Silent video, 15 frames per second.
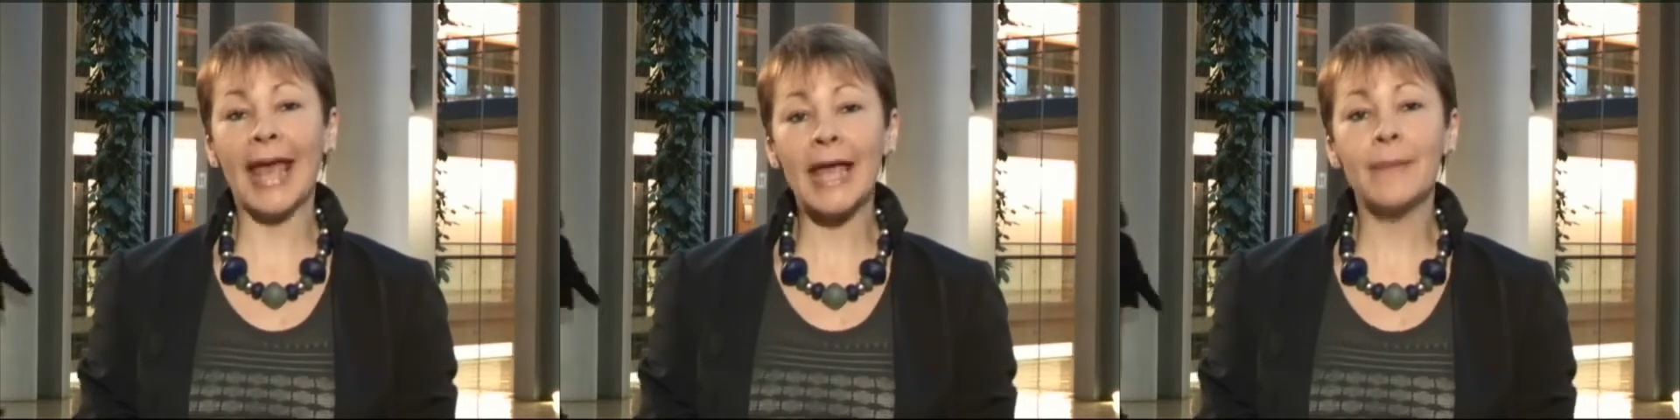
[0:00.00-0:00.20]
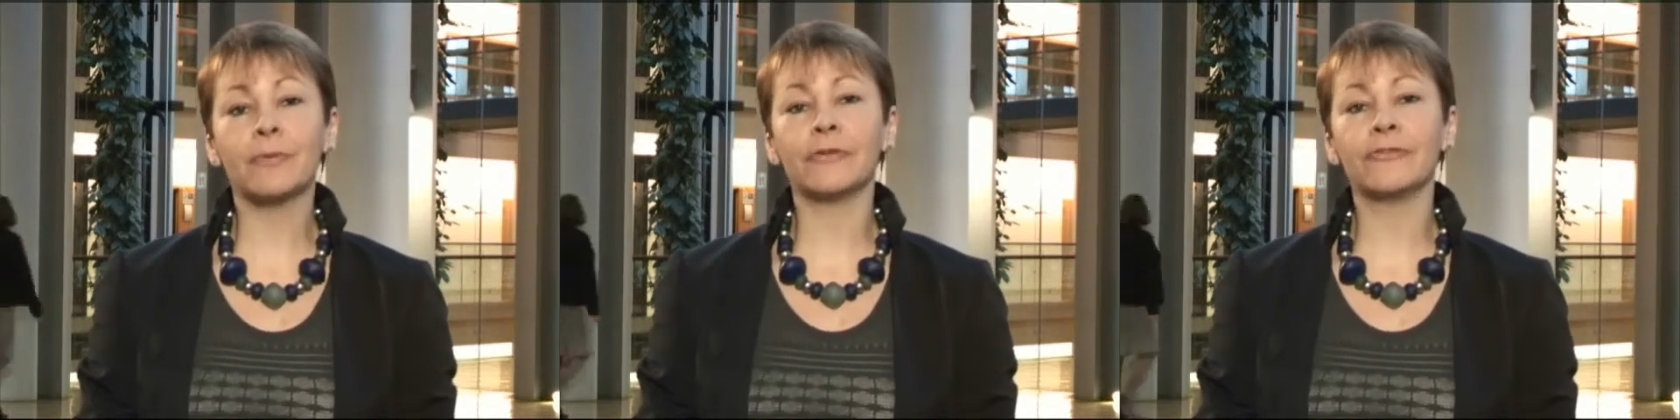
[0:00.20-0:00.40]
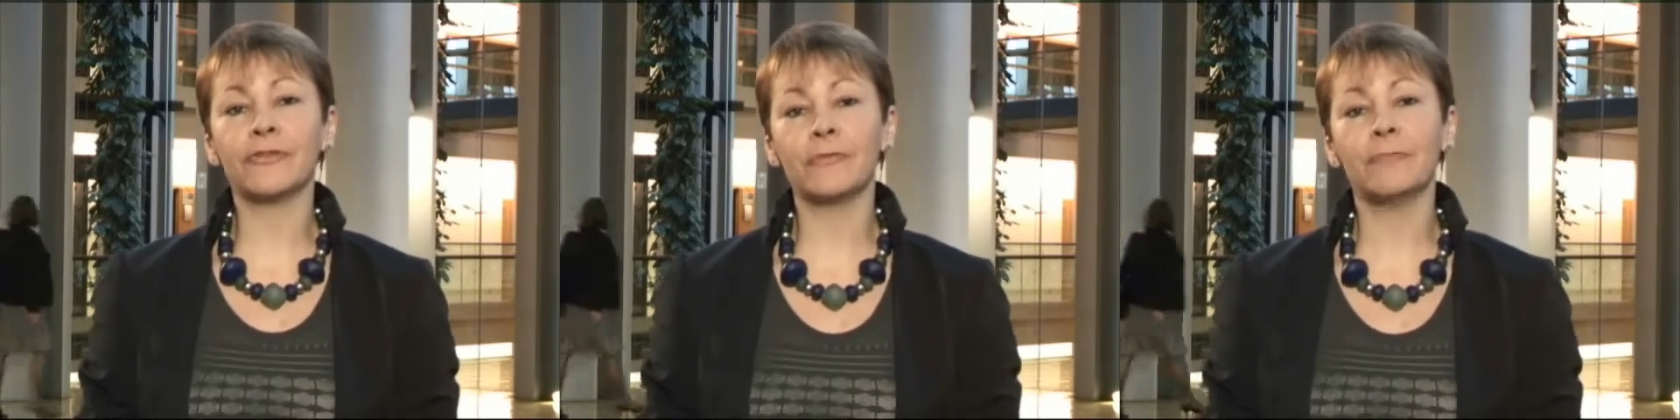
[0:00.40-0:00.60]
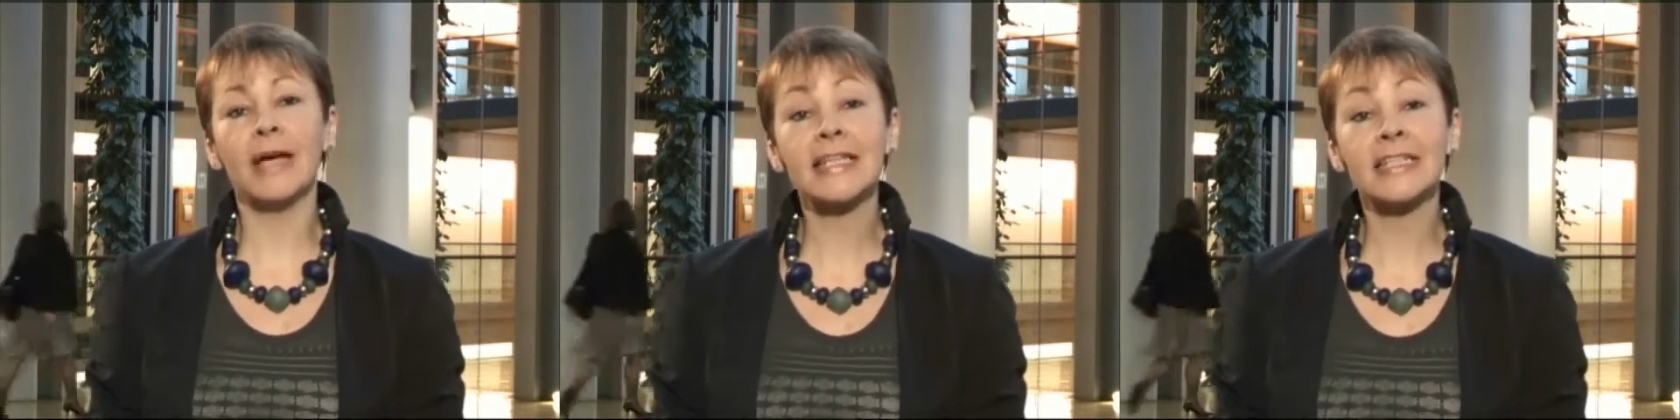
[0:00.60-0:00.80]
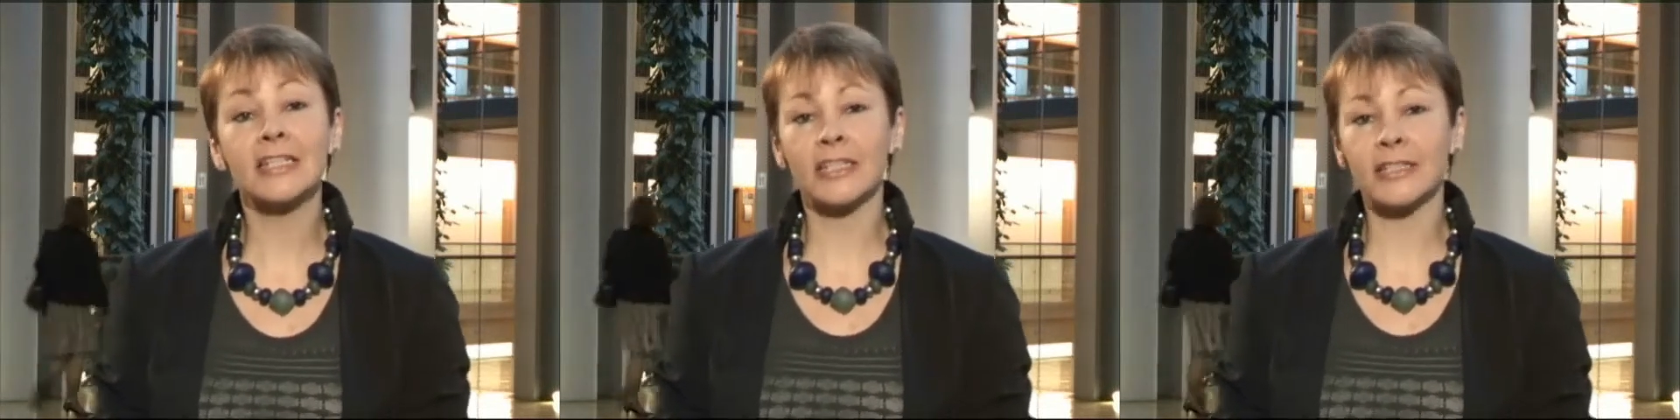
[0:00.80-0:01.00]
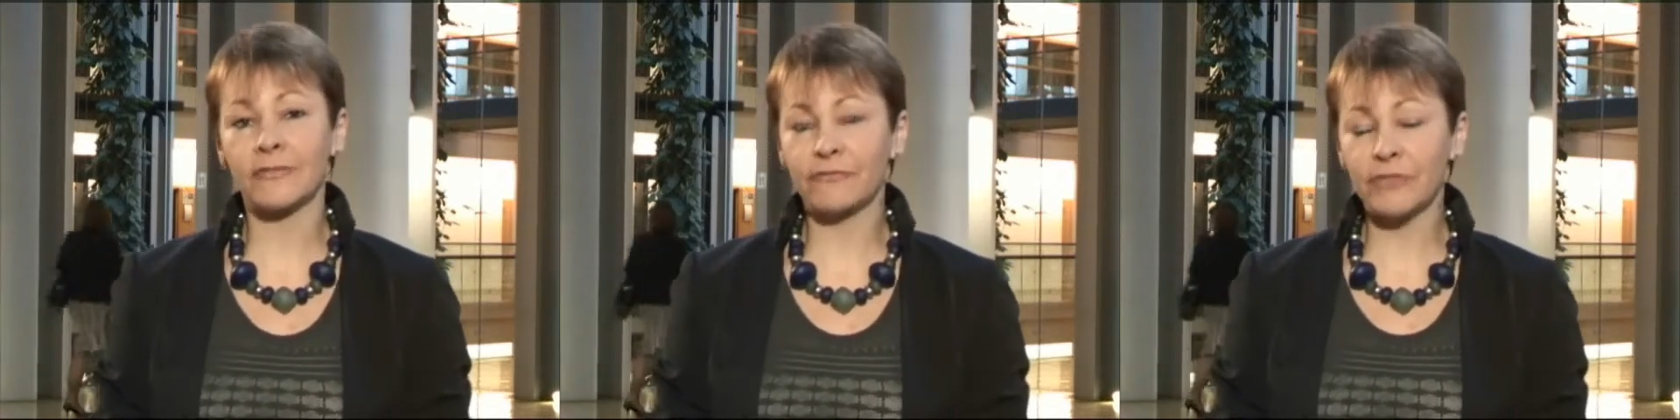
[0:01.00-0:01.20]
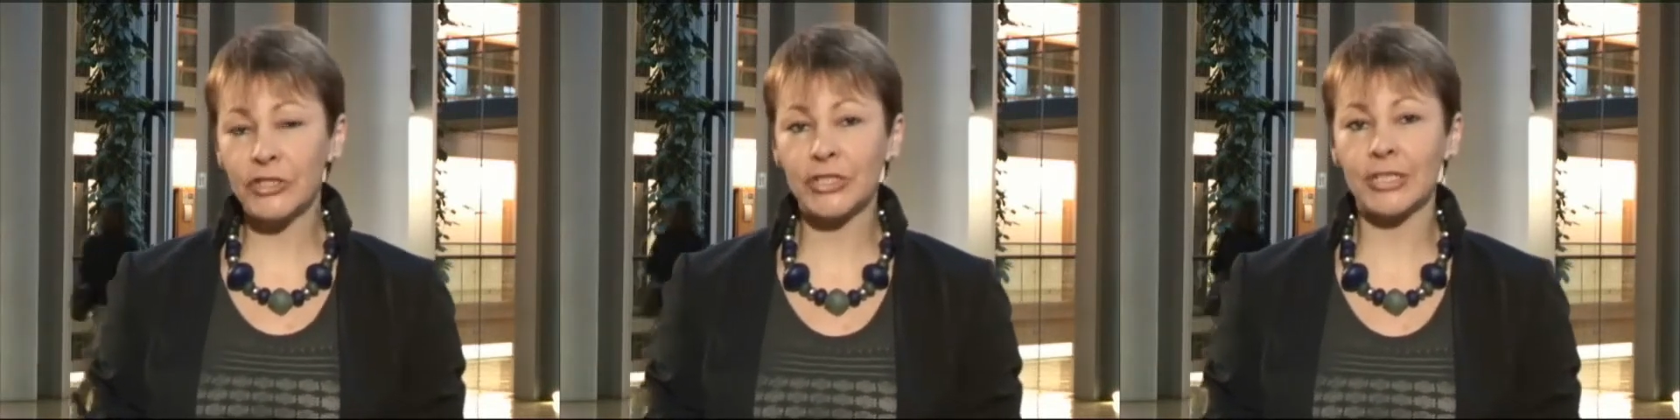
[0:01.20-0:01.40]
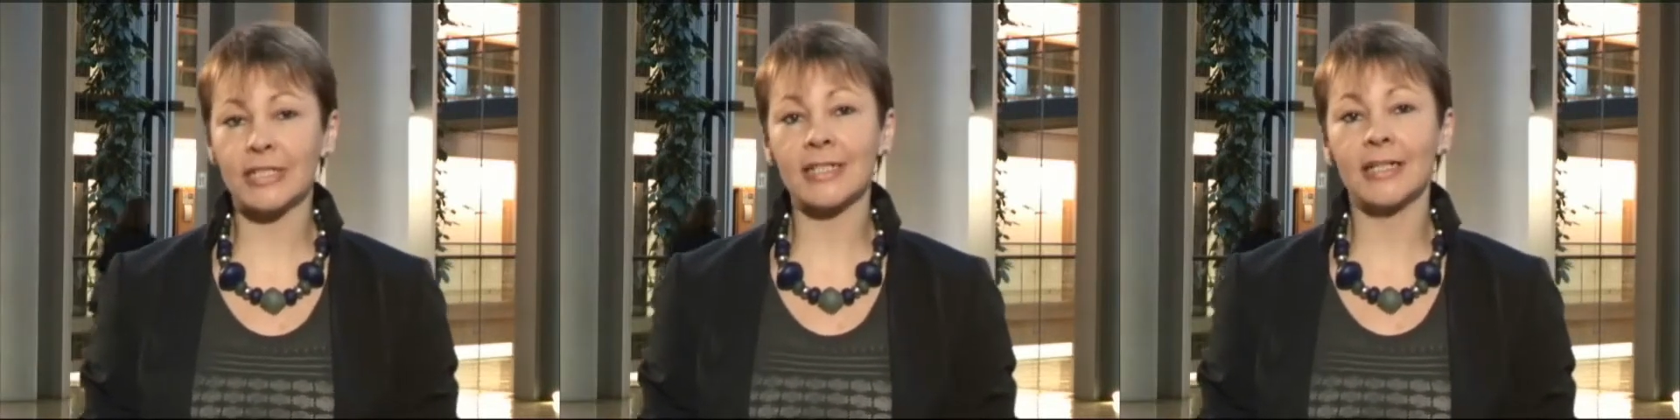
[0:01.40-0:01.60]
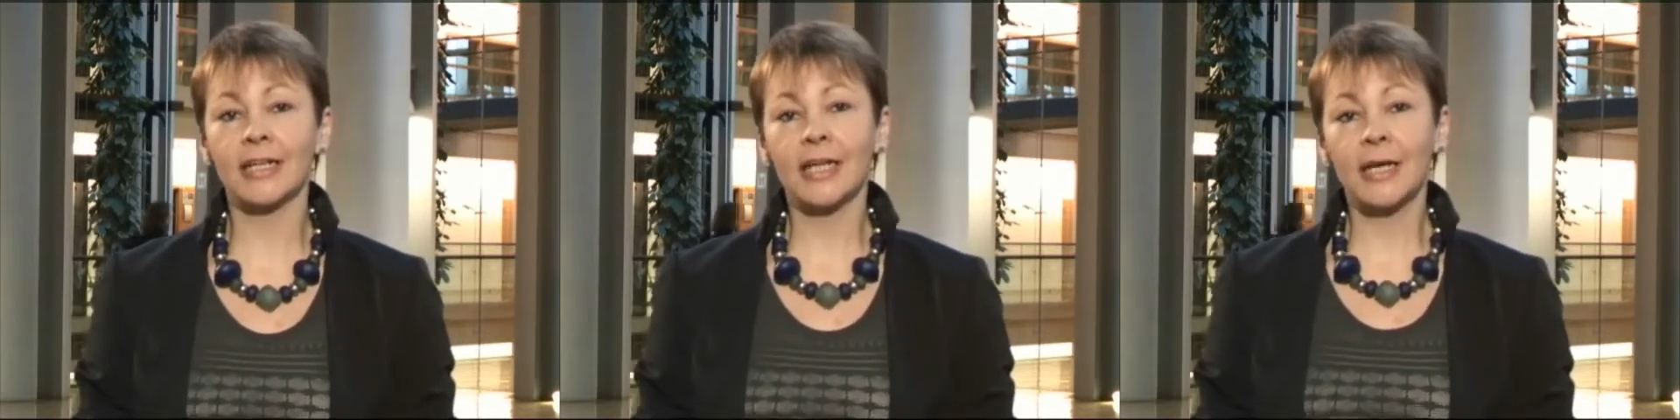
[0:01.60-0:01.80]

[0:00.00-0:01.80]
able to muster sufficient